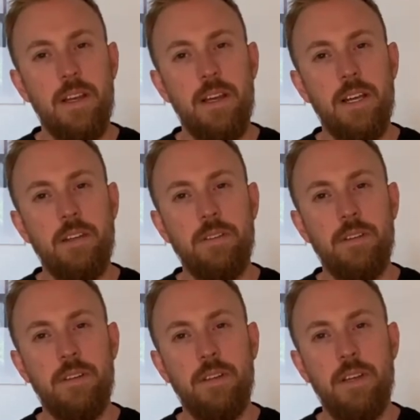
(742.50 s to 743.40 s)
and
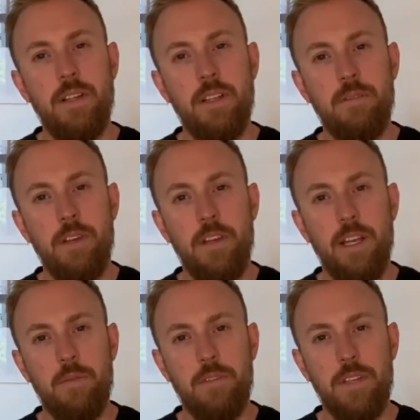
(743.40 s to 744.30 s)
then going
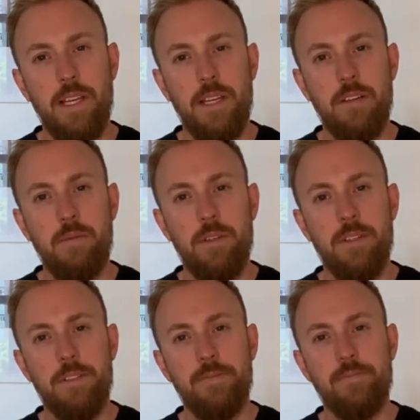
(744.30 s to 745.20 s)
up to the
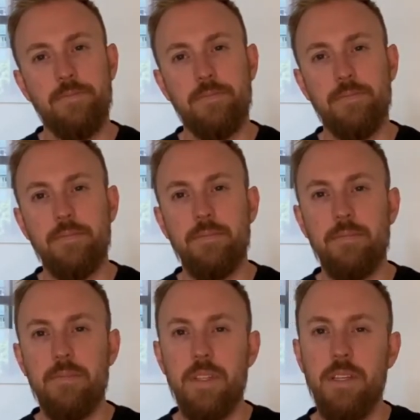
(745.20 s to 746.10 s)
elbow.
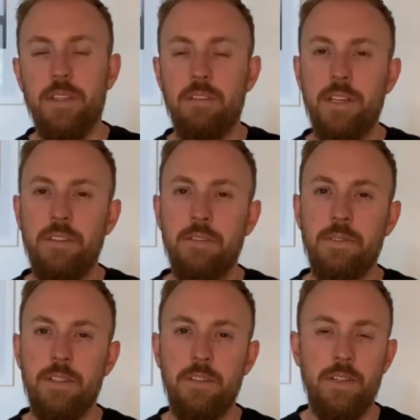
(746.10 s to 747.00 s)
And the reason we're
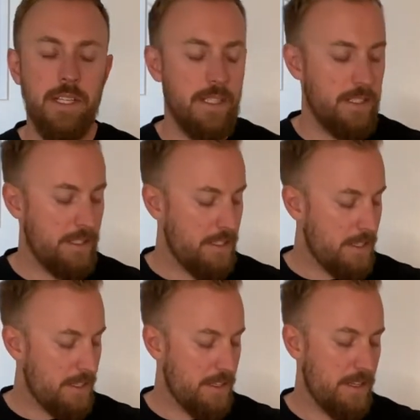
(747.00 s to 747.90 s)
doing this is
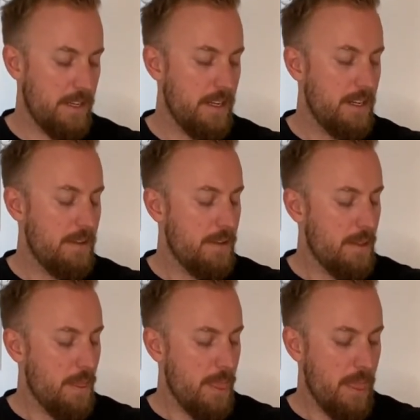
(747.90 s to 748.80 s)
that
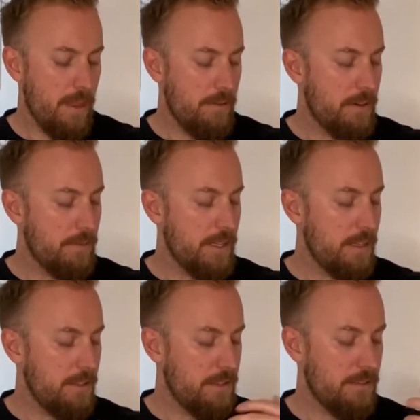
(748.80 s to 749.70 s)
when we
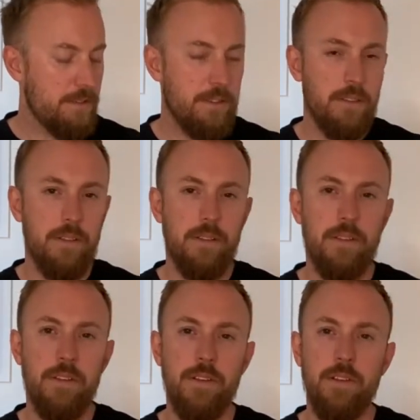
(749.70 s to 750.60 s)
go through
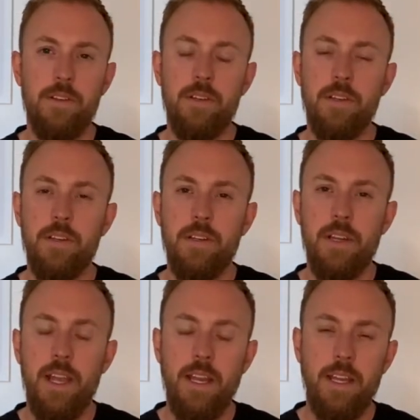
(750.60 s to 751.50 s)

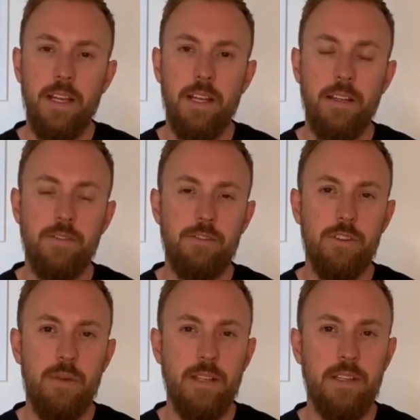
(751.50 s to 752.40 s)
any kind of
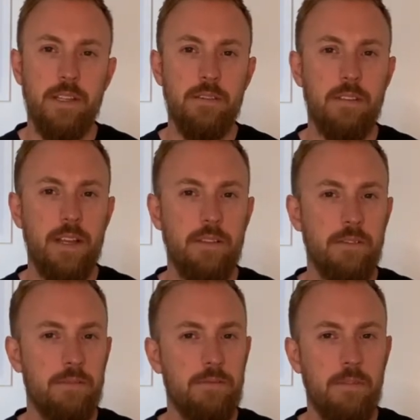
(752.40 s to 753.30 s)
traumatic event,
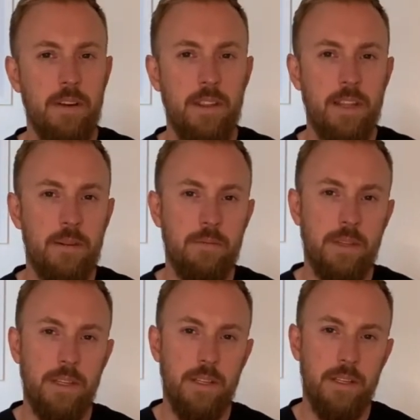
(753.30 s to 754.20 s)
whether that
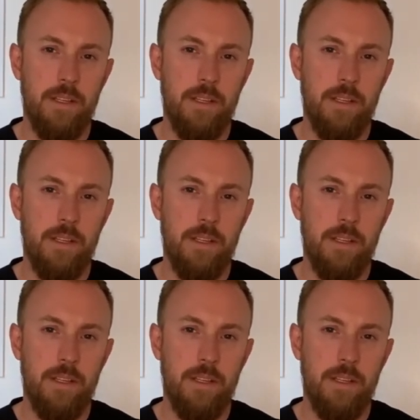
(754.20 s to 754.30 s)
be